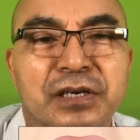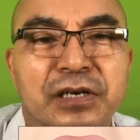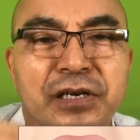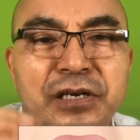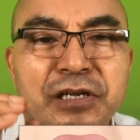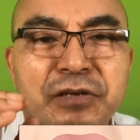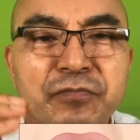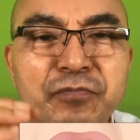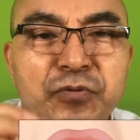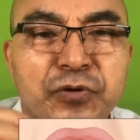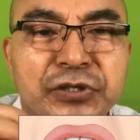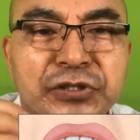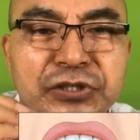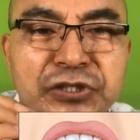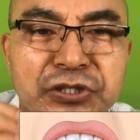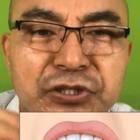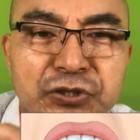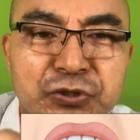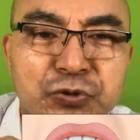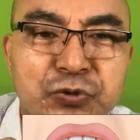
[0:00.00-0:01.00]
lymphoid
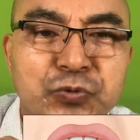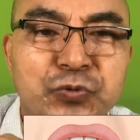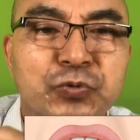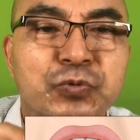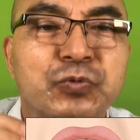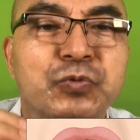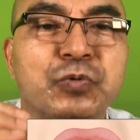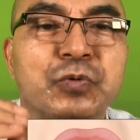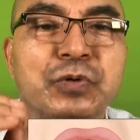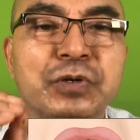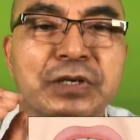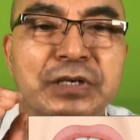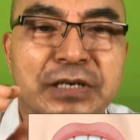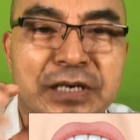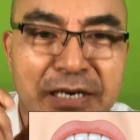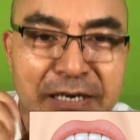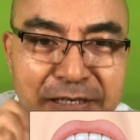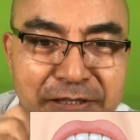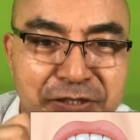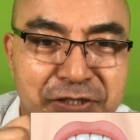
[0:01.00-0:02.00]
tissue
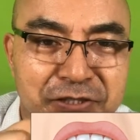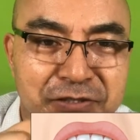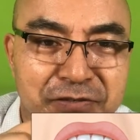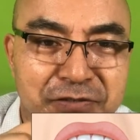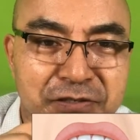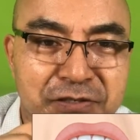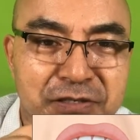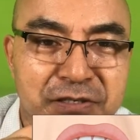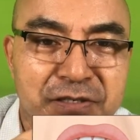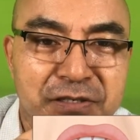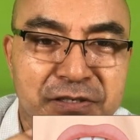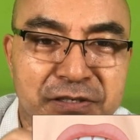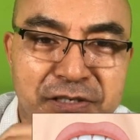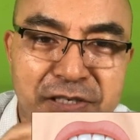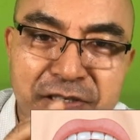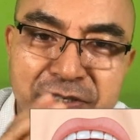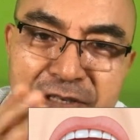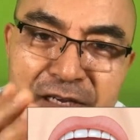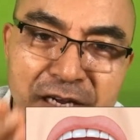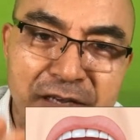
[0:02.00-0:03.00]
collections
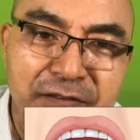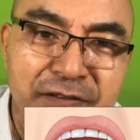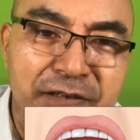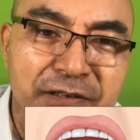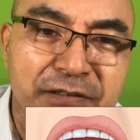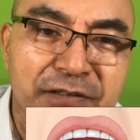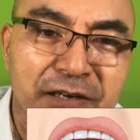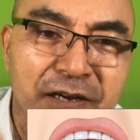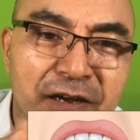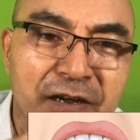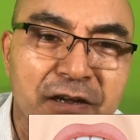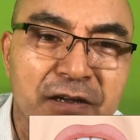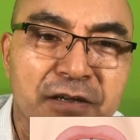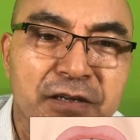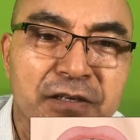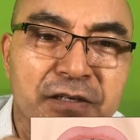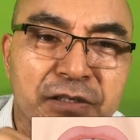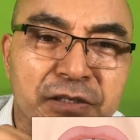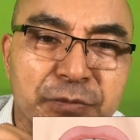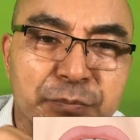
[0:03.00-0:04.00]
just under the
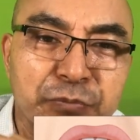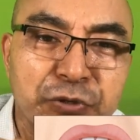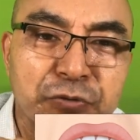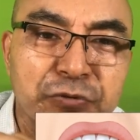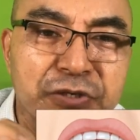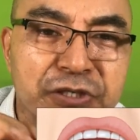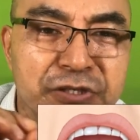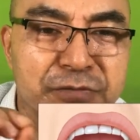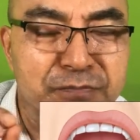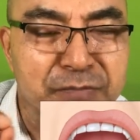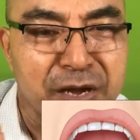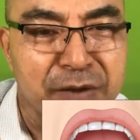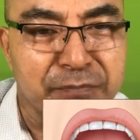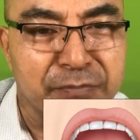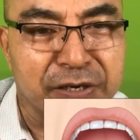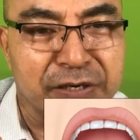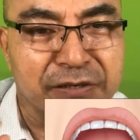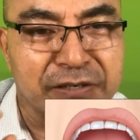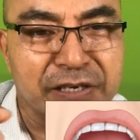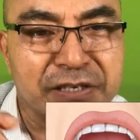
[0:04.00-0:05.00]
mucous
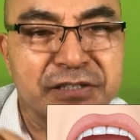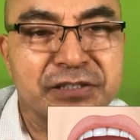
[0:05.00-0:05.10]
membrane, that